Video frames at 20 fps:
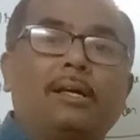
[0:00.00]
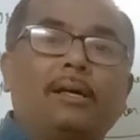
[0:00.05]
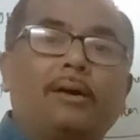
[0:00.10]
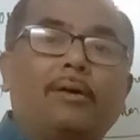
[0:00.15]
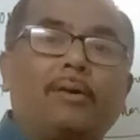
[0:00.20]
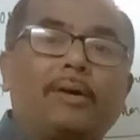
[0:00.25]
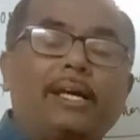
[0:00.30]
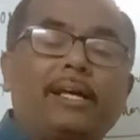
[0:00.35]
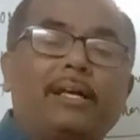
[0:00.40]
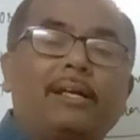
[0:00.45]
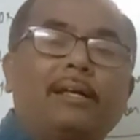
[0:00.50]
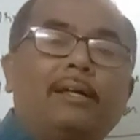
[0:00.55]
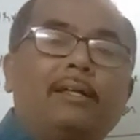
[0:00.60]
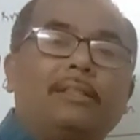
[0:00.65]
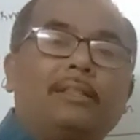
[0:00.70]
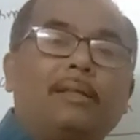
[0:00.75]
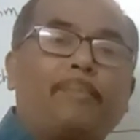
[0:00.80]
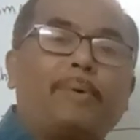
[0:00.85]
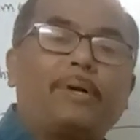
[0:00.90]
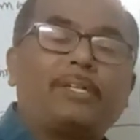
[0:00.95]
Okay,
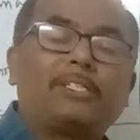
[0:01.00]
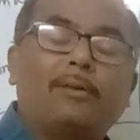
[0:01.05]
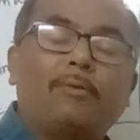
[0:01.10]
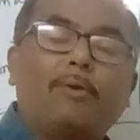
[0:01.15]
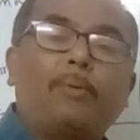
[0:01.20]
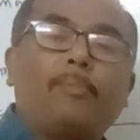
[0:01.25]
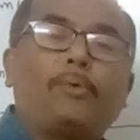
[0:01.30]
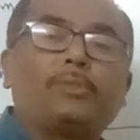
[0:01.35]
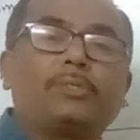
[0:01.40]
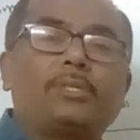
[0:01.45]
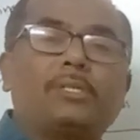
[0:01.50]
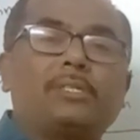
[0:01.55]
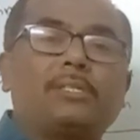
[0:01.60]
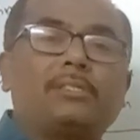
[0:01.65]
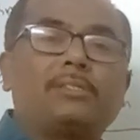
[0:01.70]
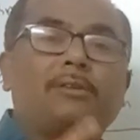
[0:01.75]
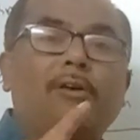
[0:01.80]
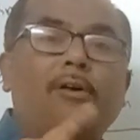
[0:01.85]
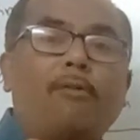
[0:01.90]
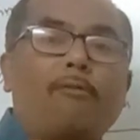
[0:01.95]
the person will
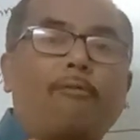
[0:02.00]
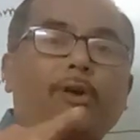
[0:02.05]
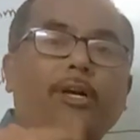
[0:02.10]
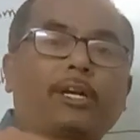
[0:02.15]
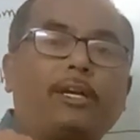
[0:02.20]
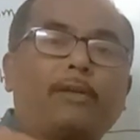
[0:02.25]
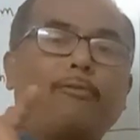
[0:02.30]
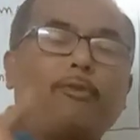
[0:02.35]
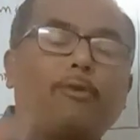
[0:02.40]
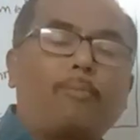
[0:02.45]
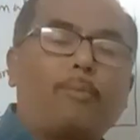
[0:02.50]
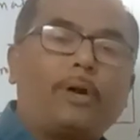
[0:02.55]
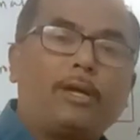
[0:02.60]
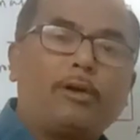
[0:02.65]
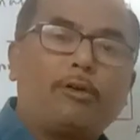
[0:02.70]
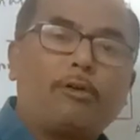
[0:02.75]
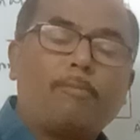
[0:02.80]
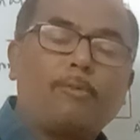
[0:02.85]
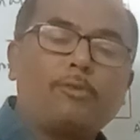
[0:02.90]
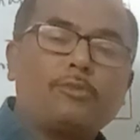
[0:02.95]
possesses 44 body
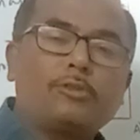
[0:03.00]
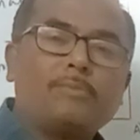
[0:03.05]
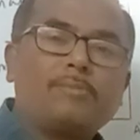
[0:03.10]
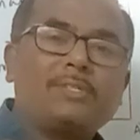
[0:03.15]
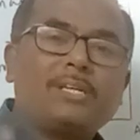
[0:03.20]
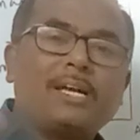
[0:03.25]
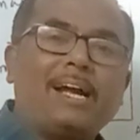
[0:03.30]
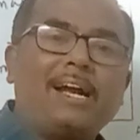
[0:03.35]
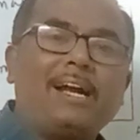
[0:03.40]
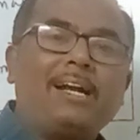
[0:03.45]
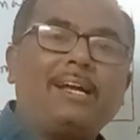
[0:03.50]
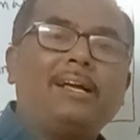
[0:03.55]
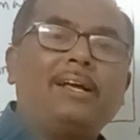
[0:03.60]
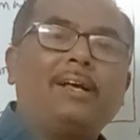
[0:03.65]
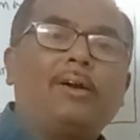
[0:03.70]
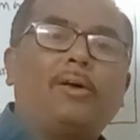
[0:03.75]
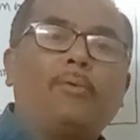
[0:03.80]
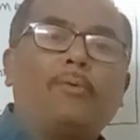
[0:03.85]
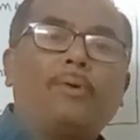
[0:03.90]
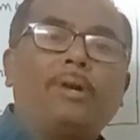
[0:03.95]
chromosomes and
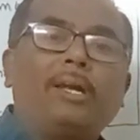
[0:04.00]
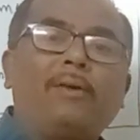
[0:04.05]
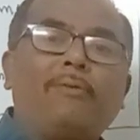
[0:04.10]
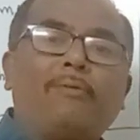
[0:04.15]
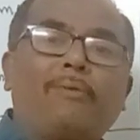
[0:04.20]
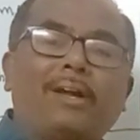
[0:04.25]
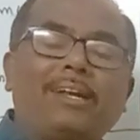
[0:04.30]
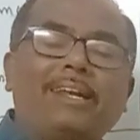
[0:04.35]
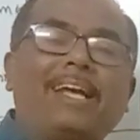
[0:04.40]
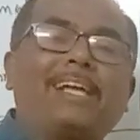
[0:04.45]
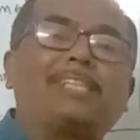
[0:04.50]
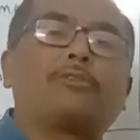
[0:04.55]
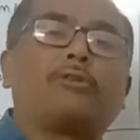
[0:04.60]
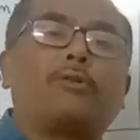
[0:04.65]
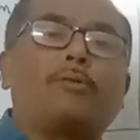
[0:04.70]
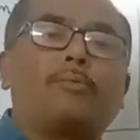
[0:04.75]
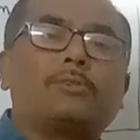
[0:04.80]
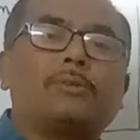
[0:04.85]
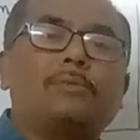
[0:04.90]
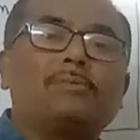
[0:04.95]
only one X
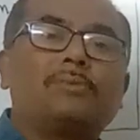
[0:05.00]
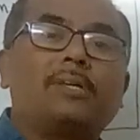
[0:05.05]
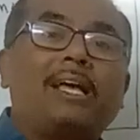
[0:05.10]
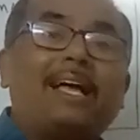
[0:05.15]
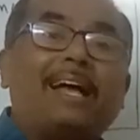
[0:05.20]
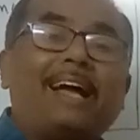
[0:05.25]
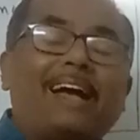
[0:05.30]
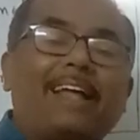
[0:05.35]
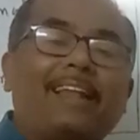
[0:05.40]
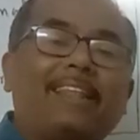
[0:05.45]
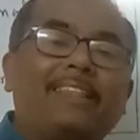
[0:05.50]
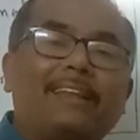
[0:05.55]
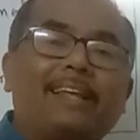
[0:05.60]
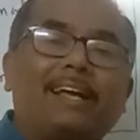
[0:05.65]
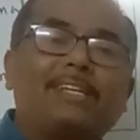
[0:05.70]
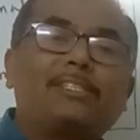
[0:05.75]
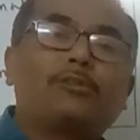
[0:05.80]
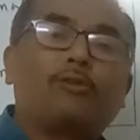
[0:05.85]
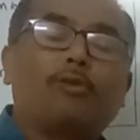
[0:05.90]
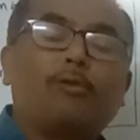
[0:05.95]
chromosomes. Another
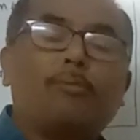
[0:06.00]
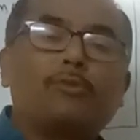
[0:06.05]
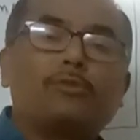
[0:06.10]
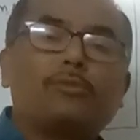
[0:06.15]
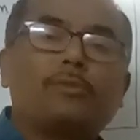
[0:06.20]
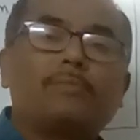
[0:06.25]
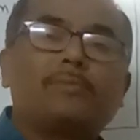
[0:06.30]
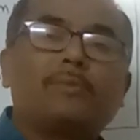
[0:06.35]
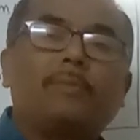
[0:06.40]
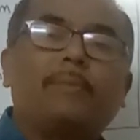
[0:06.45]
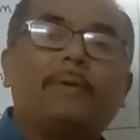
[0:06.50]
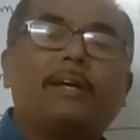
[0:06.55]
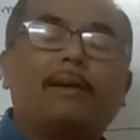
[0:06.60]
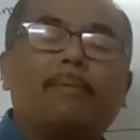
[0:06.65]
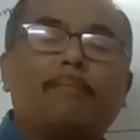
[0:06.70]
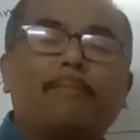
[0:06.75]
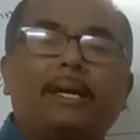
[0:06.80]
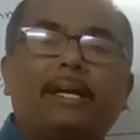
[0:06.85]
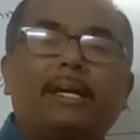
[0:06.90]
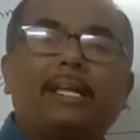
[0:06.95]
X chromosomes will be
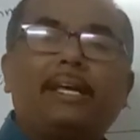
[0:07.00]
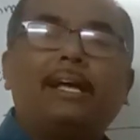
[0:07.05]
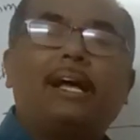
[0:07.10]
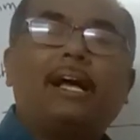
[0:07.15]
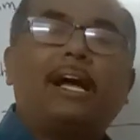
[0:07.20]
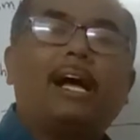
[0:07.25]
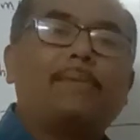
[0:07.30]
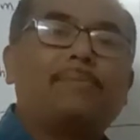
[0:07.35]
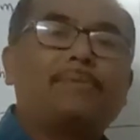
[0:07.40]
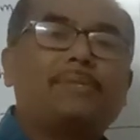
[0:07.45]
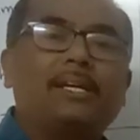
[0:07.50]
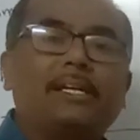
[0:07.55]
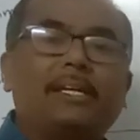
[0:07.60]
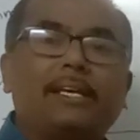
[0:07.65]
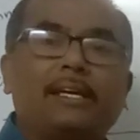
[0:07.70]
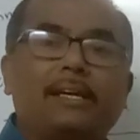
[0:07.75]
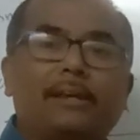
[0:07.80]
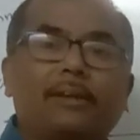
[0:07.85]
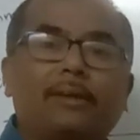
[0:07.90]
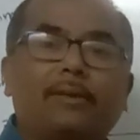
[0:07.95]
completely absent
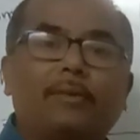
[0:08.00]
here.